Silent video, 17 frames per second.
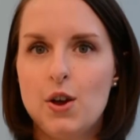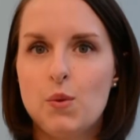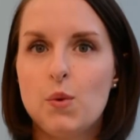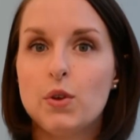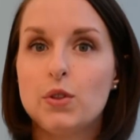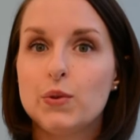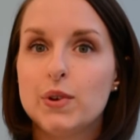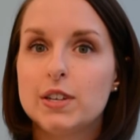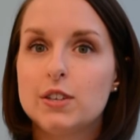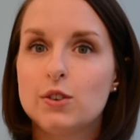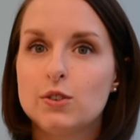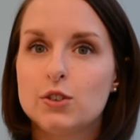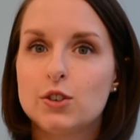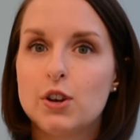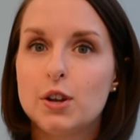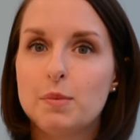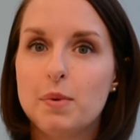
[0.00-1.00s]
While the
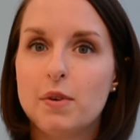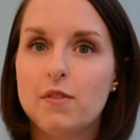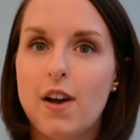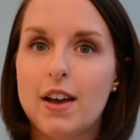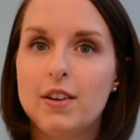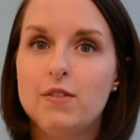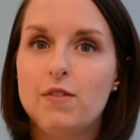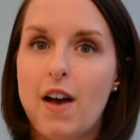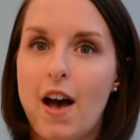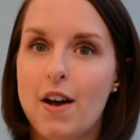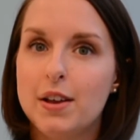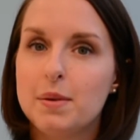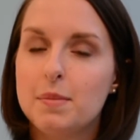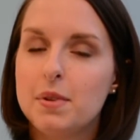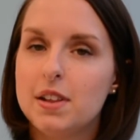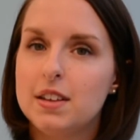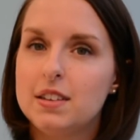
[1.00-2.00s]
research could provide
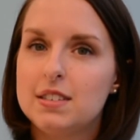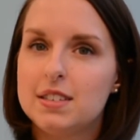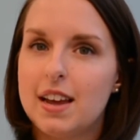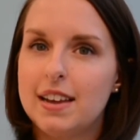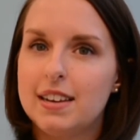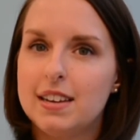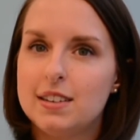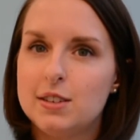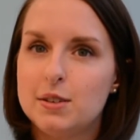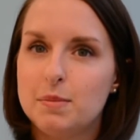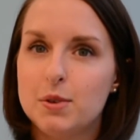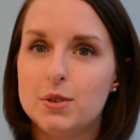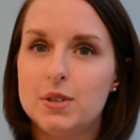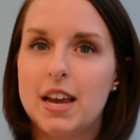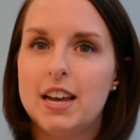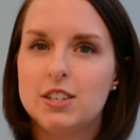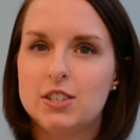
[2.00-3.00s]
valuable insight into
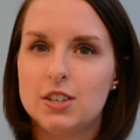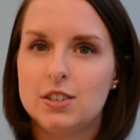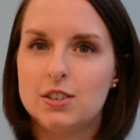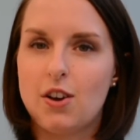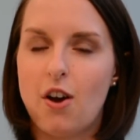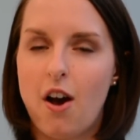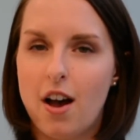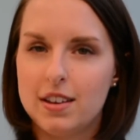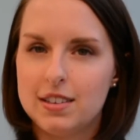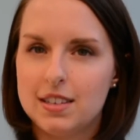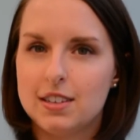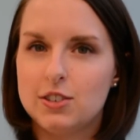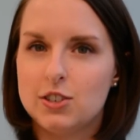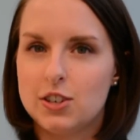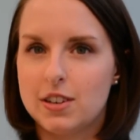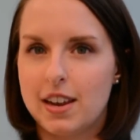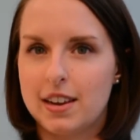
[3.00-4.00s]
mutations
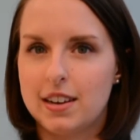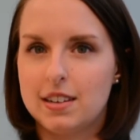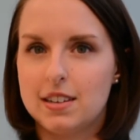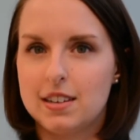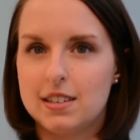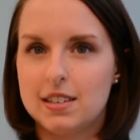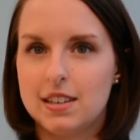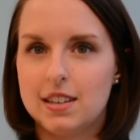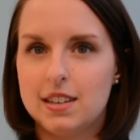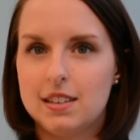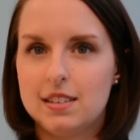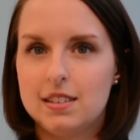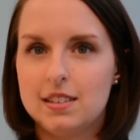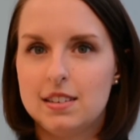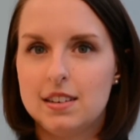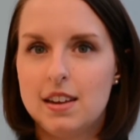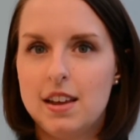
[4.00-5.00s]
causing genetic
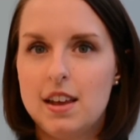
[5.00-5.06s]
disease,